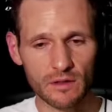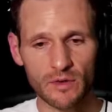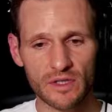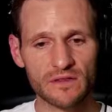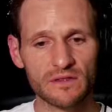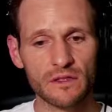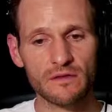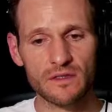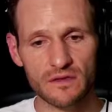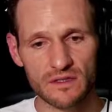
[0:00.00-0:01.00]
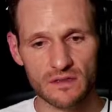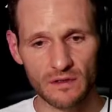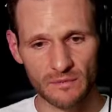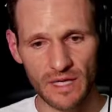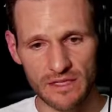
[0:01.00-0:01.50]
The book is in service
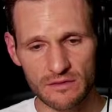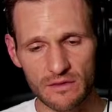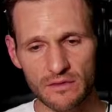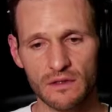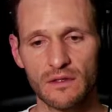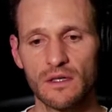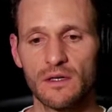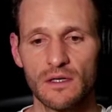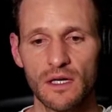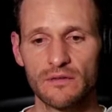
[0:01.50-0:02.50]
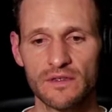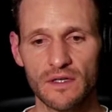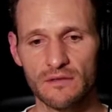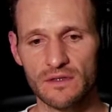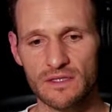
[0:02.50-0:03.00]
of mastery of
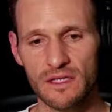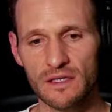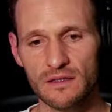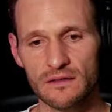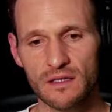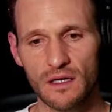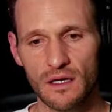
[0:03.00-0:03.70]
the science.